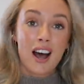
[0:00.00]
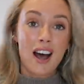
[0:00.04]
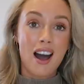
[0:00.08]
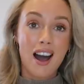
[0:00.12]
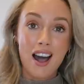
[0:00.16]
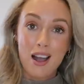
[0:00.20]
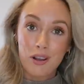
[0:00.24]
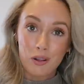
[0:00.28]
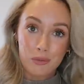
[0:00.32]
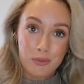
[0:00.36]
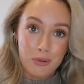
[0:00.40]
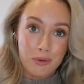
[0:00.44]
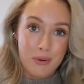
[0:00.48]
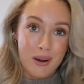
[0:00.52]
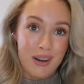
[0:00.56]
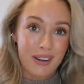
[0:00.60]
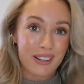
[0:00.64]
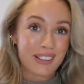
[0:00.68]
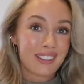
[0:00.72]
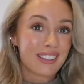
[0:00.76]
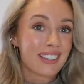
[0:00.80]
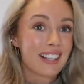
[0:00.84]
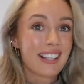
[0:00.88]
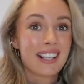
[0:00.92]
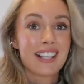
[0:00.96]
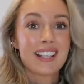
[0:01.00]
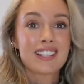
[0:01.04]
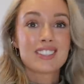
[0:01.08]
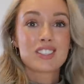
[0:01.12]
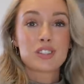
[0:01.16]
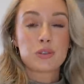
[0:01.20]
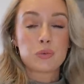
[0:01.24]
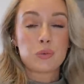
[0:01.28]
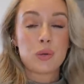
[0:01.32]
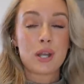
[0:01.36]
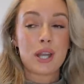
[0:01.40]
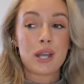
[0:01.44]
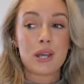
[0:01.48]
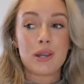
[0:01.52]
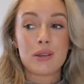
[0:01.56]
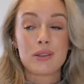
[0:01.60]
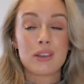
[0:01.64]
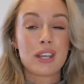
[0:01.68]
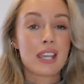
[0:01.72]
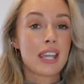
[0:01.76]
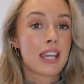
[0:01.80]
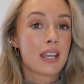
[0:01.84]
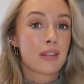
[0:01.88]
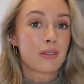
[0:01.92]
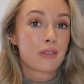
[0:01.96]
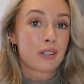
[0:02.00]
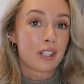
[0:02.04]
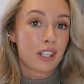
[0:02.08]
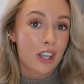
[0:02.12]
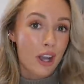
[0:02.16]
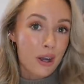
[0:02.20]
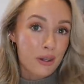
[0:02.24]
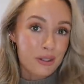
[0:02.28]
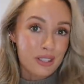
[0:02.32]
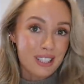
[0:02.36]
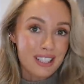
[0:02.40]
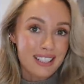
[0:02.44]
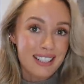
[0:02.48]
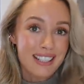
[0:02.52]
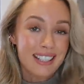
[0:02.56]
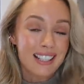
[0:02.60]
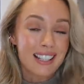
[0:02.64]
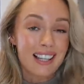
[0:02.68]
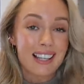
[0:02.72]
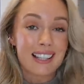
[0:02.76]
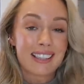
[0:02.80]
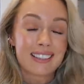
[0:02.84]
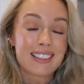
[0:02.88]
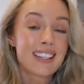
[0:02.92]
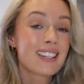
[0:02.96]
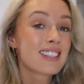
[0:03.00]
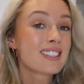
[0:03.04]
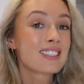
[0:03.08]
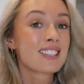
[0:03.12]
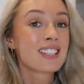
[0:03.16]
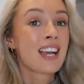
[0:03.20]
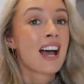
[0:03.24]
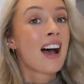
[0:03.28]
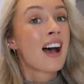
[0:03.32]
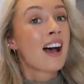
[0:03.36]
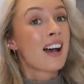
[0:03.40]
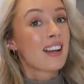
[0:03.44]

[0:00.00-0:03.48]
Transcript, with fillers: I will be wearing these with either a cozy knit like this,